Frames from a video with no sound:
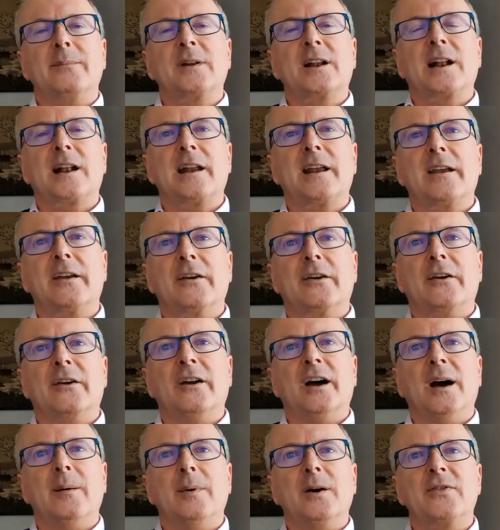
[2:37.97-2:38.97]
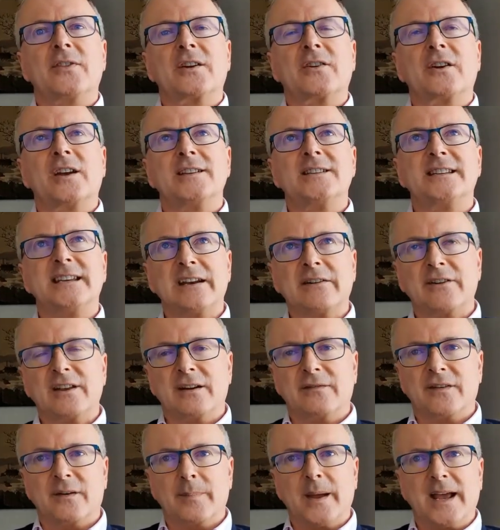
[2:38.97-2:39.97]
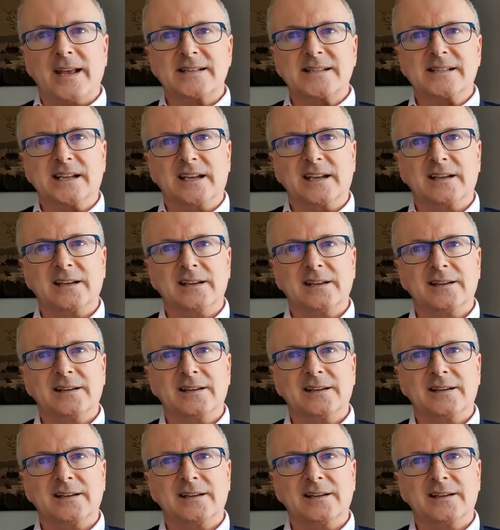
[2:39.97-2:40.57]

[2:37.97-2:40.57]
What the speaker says: clear about the criteria for passing.